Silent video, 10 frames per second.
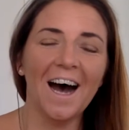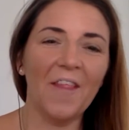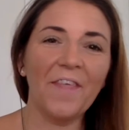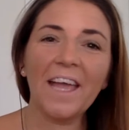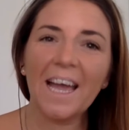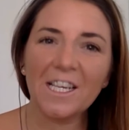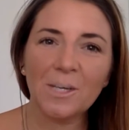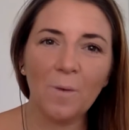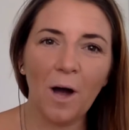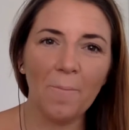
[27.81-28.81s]
I think
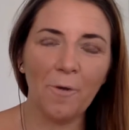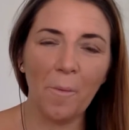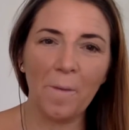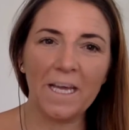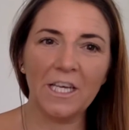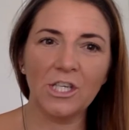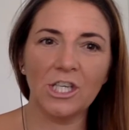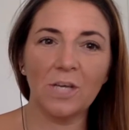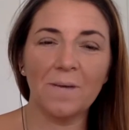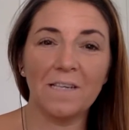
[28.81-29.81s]
actually what I'm probably going to do